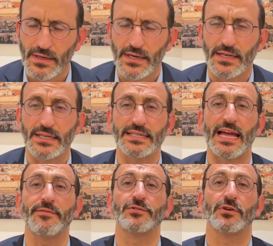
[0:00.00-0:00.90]
It doesn't
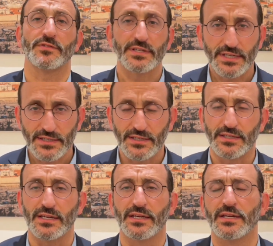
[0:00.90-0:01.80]
have to, of
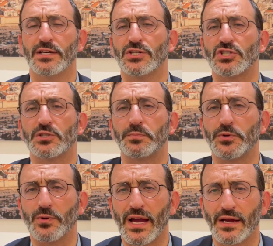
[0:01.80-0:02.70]
necessity,
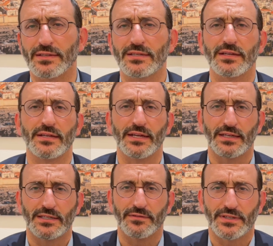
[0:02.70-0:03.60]
spew out
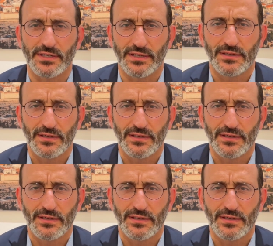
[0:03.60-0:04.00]
negativity.